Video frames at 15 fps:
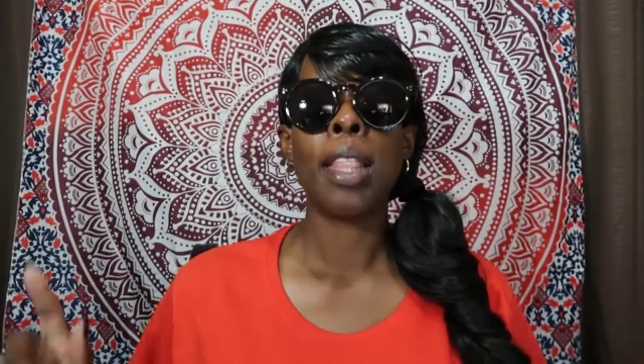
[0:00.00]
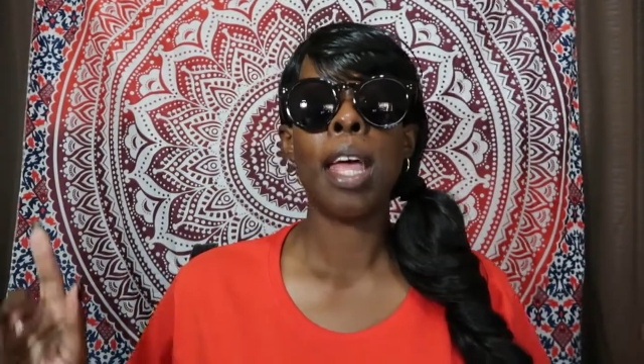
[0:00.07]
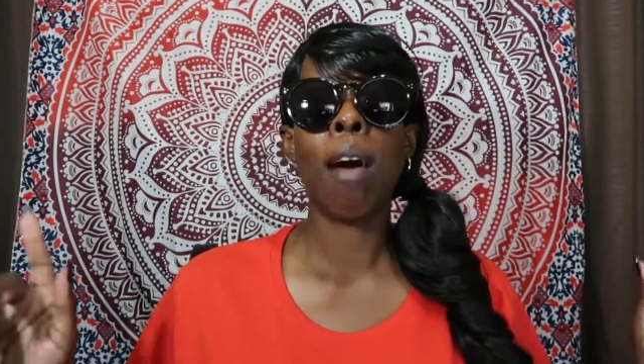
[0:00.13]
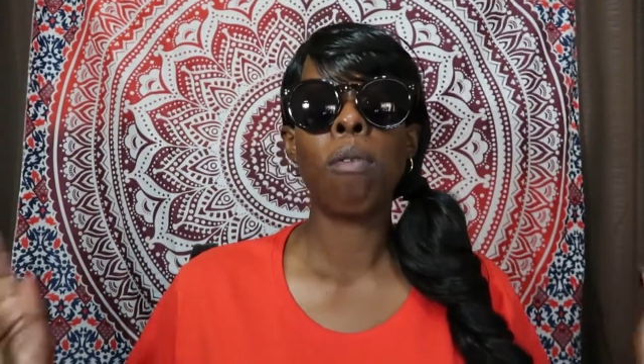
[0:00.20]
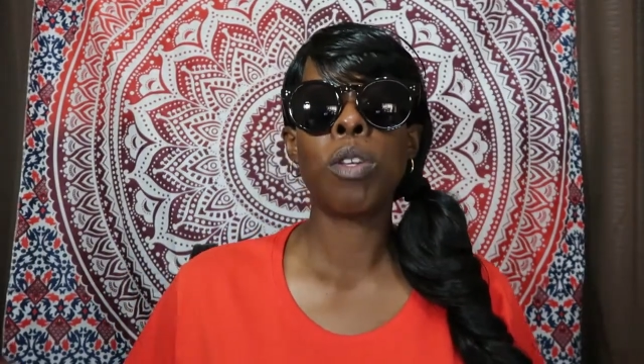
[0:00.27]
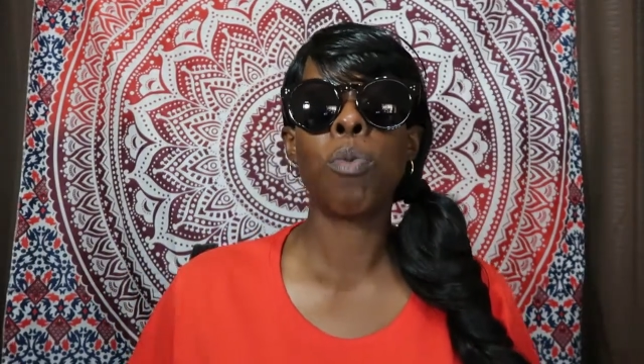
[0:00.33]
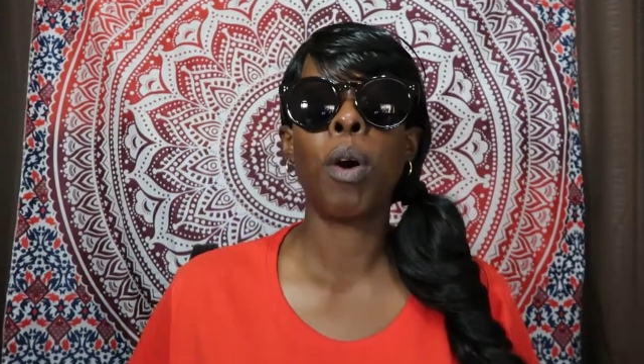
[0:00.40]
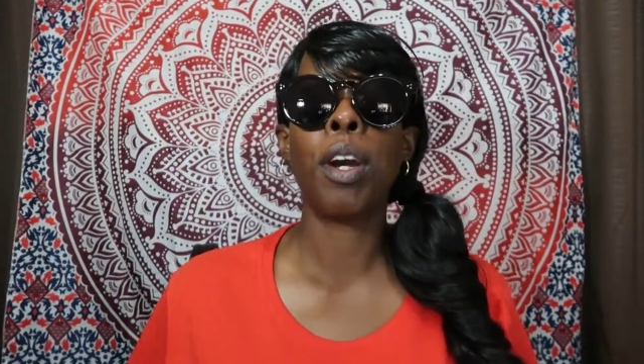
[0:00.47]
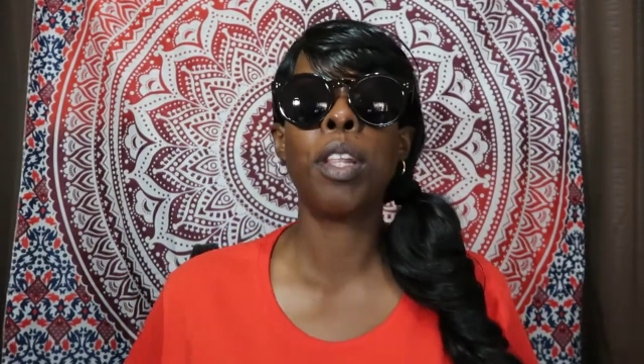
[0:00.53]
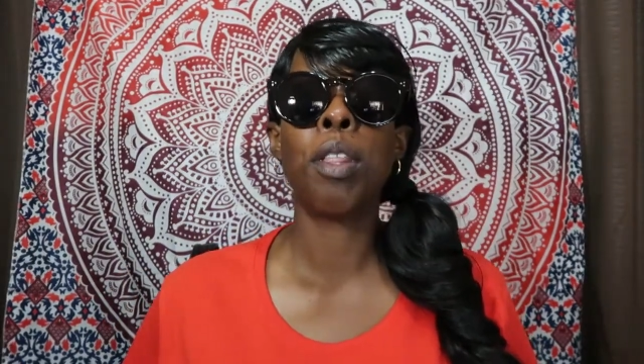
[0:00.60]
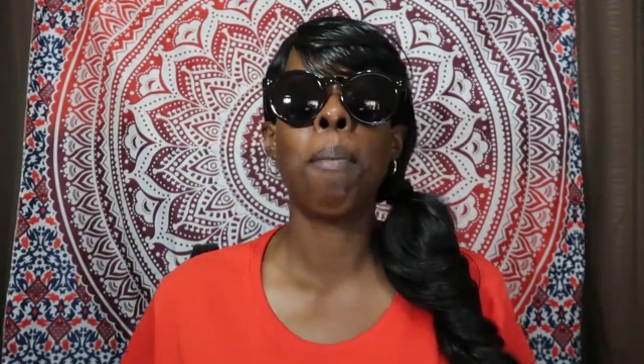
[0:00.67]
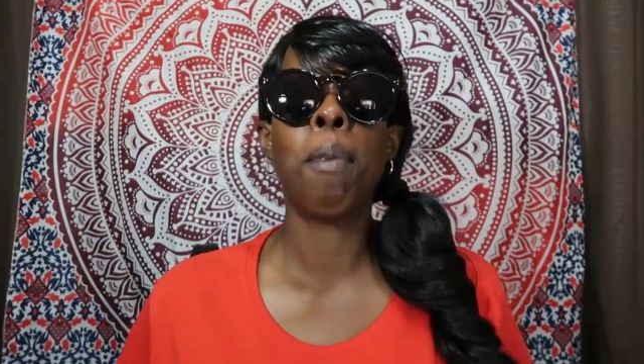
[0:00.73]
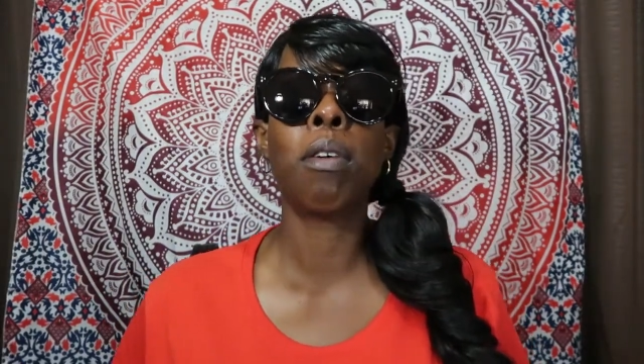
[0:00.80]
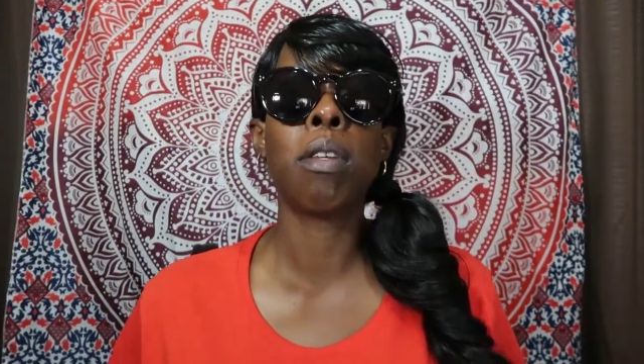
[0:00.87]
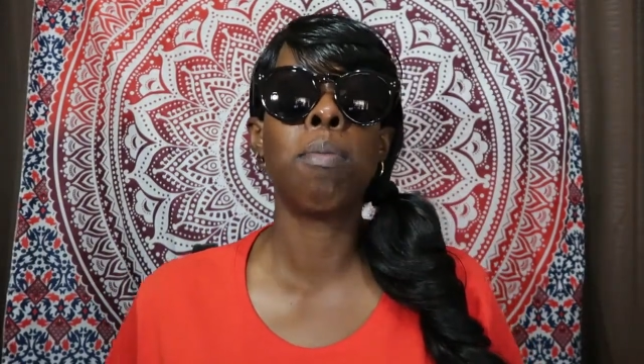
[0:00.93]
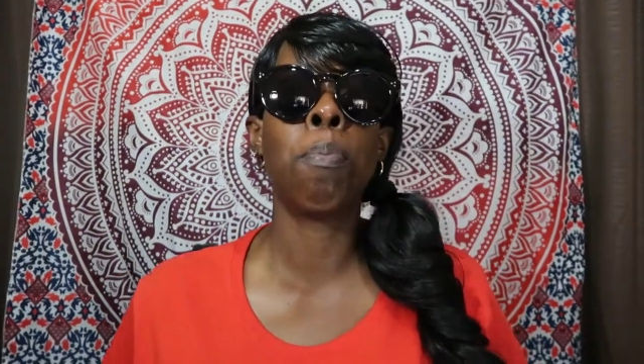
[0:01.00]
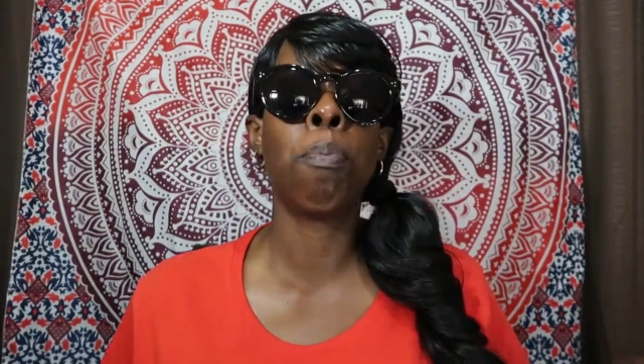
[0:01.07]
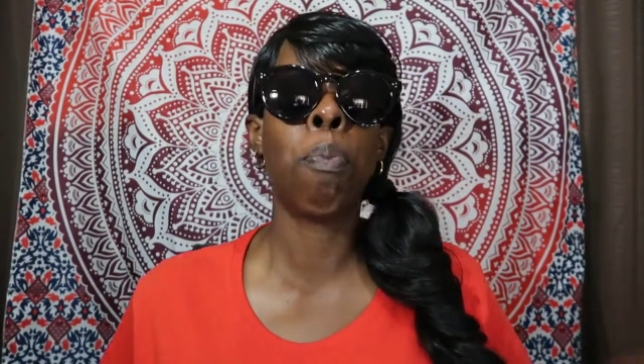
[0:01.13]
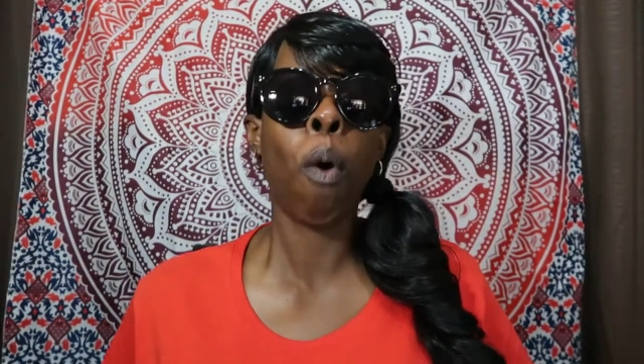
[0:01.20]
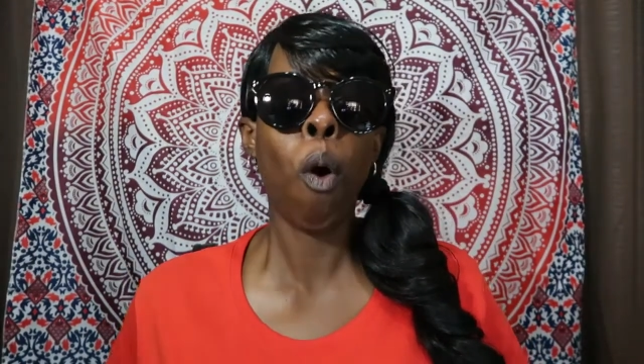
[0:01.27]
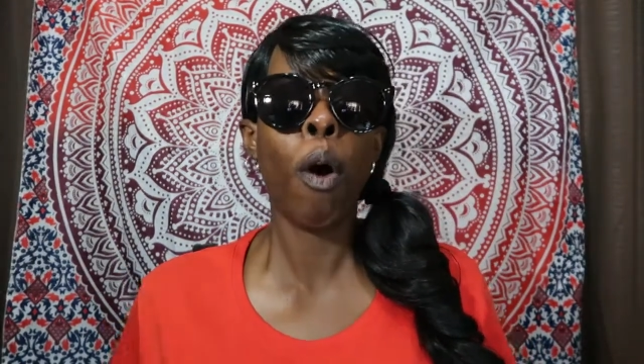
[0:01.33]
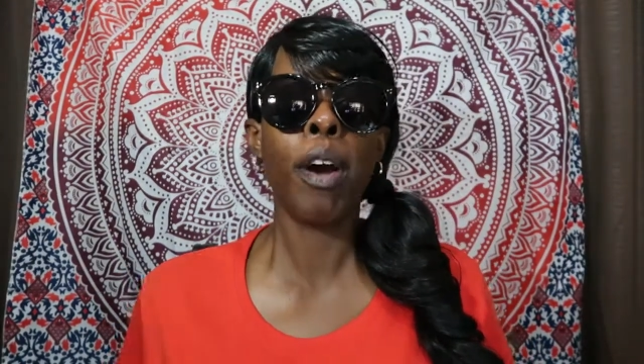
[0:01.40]
that was one of the most
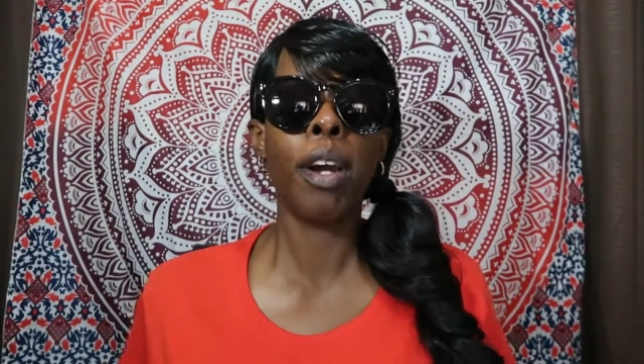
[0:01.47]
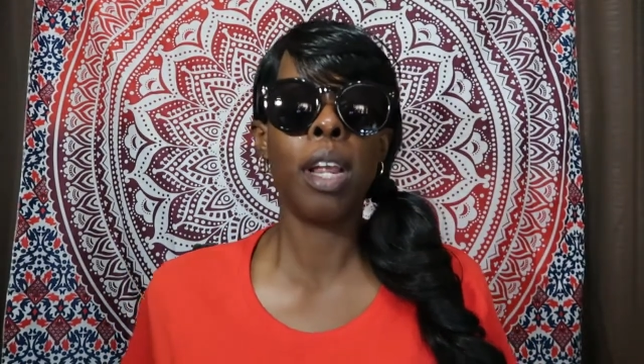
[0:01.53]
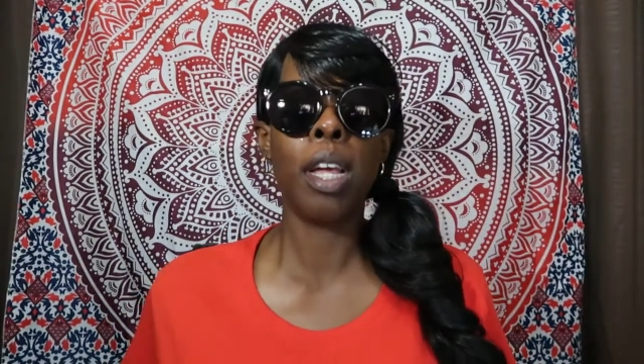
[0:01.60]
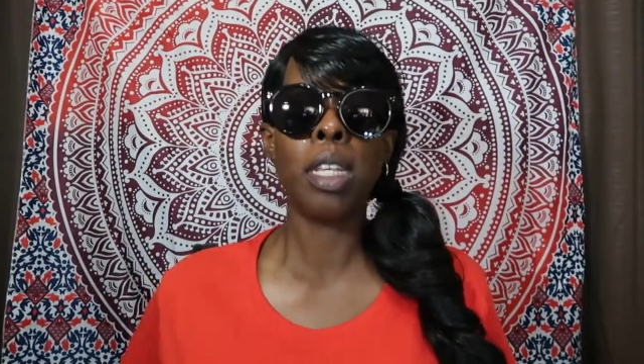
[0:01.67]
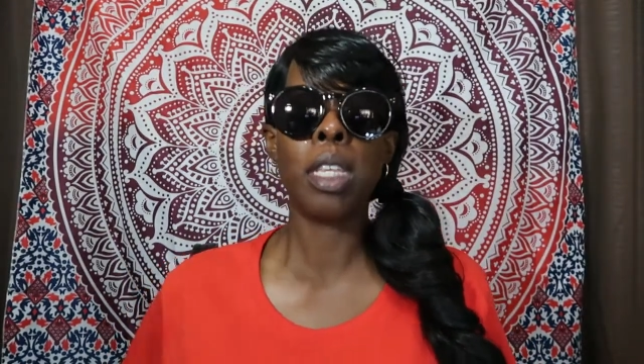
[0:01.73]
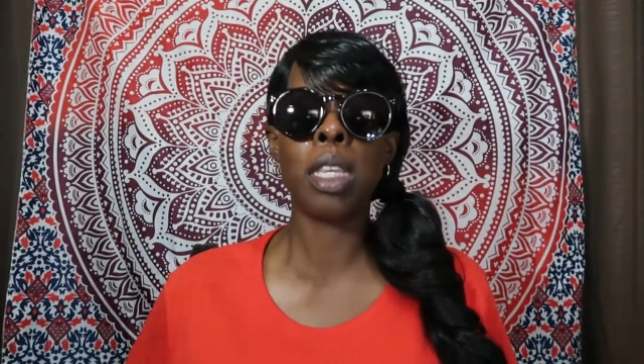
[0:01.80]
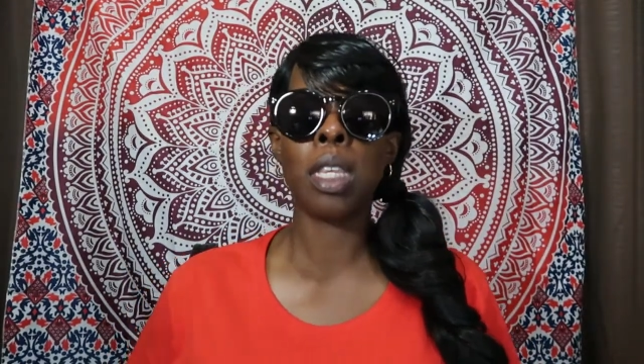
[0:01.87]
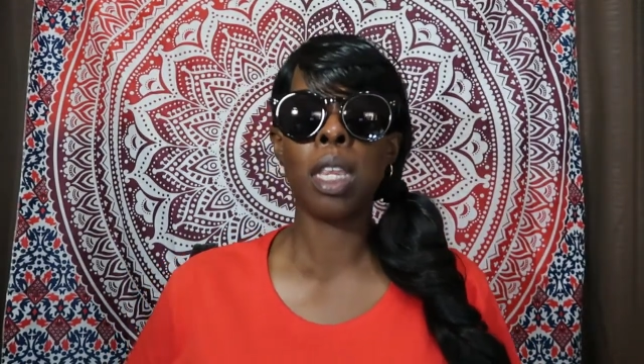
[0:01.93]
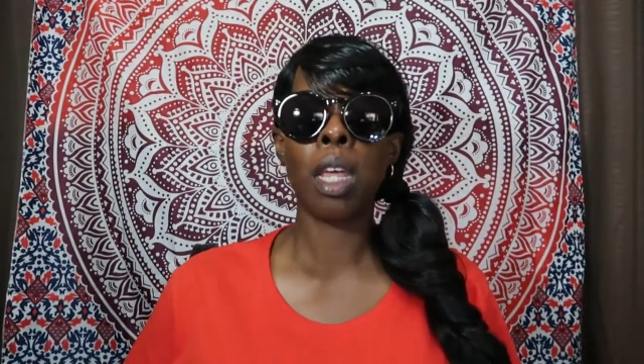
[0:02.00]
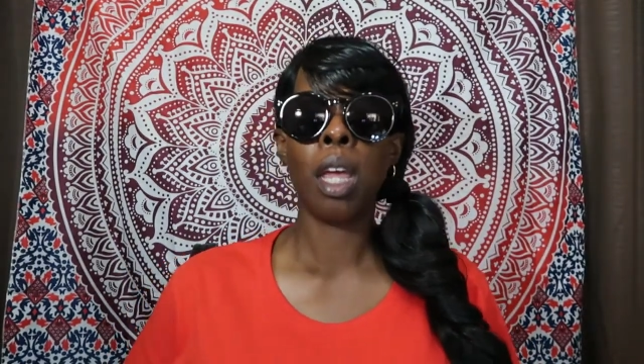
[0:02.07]
boringest